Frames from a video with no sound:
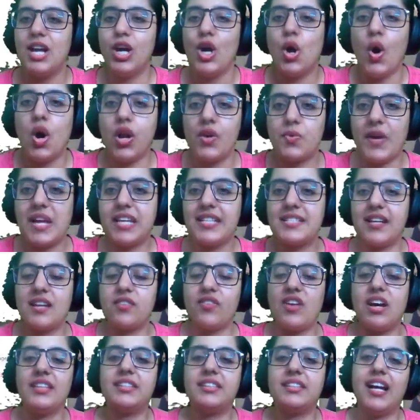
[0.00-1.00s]
All right,
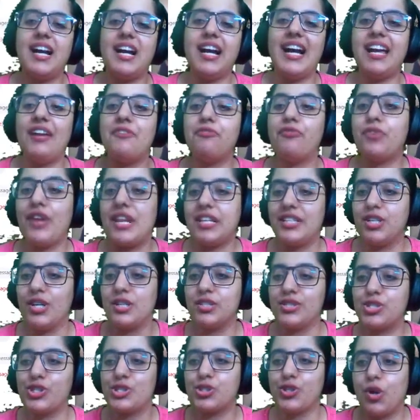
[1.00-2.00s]
Aradhya, I've read your
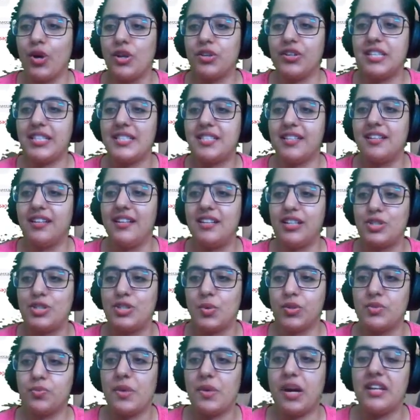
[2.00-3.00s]
story, dear.
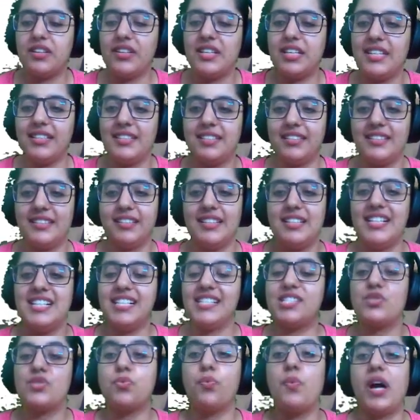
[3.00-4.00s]
Don't worry.
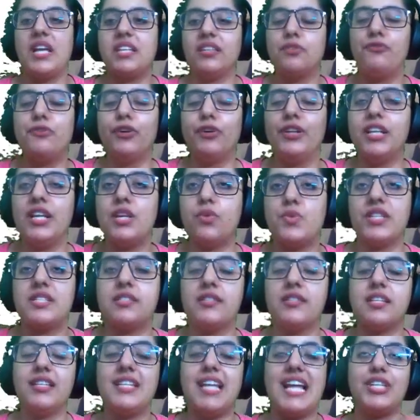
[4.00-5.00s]
It's wonderfully
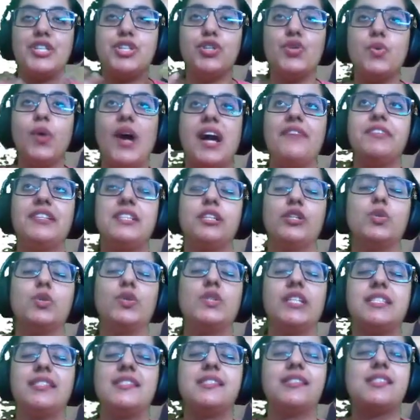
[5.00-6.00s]
written and you have
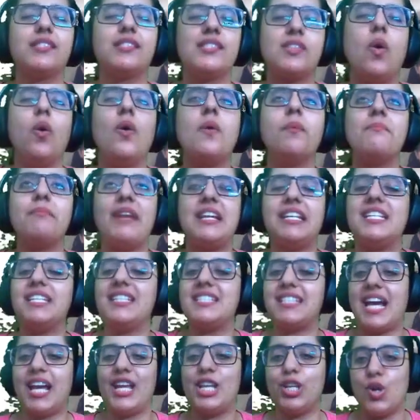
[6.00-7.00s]
included so many
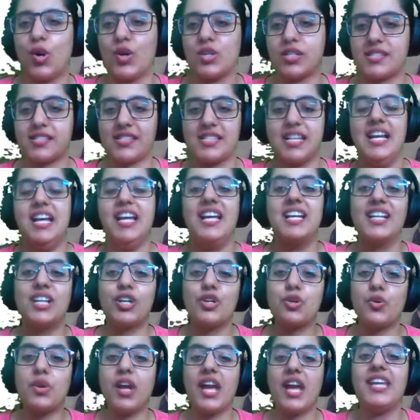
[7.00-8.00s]
dialogues.
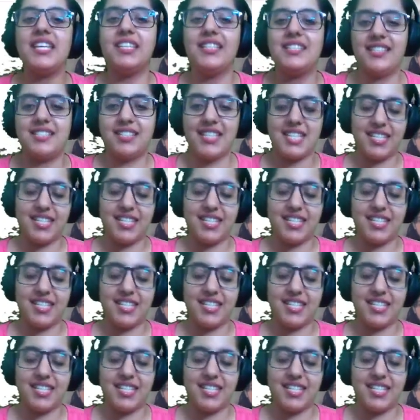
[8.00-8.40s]
Great.